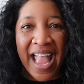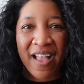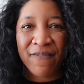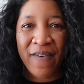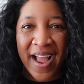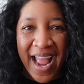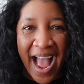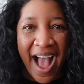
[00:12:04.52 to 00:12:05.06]
If
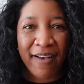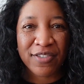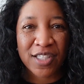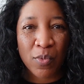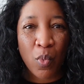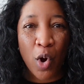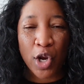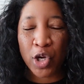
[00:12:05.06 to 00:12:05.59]
I have
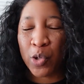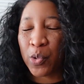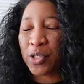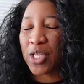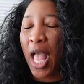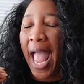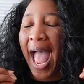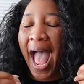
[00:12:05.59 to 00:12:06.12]
someone who
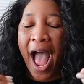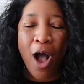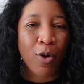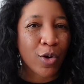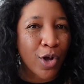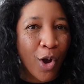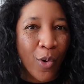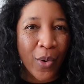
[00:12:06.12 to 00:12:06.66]
is
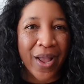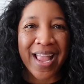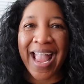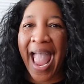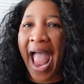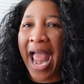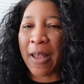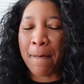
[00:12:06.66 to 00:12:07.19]
outgoing
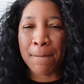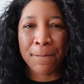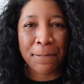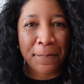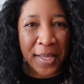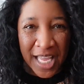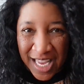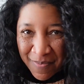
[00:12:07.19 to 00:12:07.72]
and
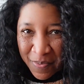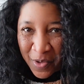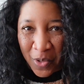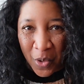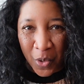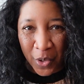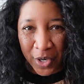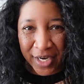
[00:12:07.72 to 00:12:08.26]

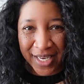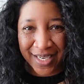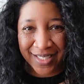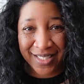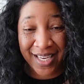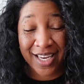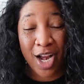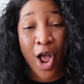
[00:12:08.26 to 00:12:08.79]

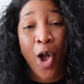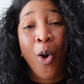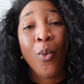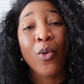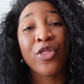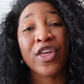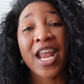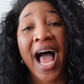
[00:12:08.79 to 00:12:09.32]
people-oriented,
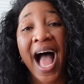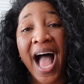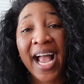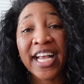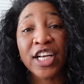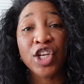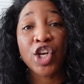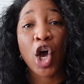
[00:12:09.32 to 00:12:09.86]
well then
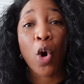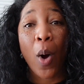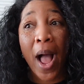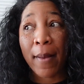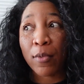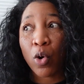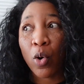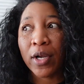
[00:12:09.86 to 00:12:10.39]
I know
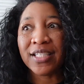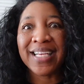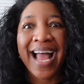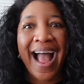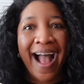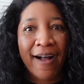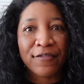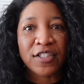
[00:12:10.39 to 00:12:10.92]
I'm going to
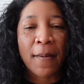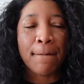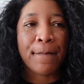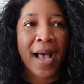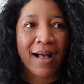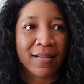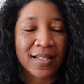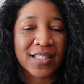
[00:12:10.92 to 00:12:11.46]
have to
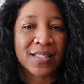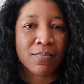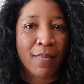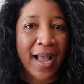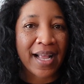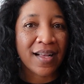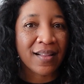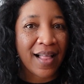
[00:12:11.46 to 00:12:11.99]
balance
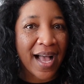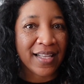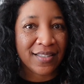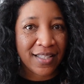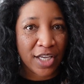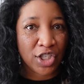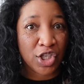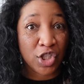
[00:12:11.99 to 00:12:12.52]
my class
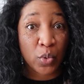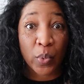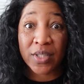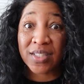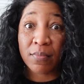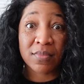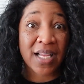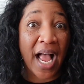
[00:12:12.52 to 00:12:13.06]
sessions with
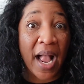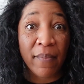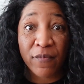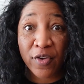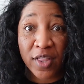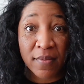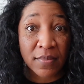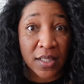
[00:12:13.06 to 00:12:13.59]
some time
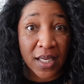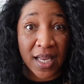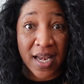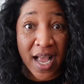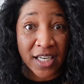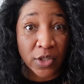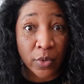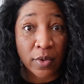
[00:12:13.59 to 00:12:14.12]
for them to
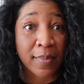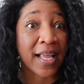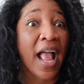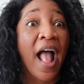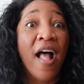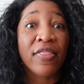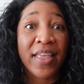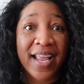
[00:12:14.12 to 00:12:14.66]
connect with me.
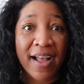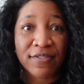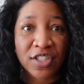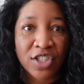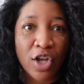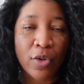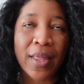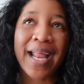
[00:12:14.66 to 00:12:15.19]
They have to
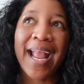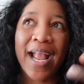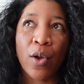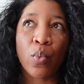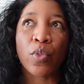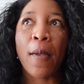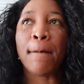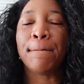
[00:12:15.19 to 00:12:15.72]
know that,
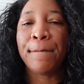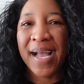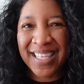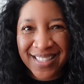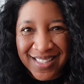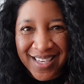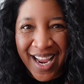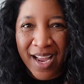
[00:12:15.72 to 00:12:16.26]
hey, the
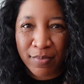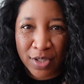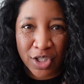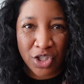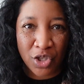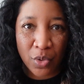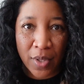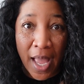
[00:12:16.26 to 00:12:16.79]
best time to
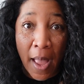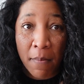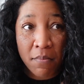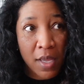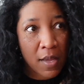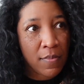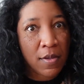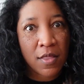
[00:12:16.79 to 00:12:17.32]
do that,
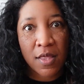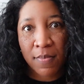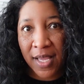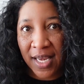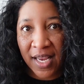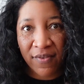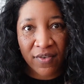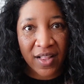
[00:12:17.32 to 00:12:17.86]
maybe at the
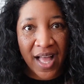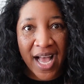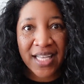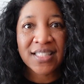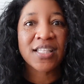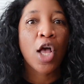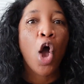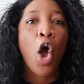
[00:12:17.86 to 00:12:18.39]
beginning of class,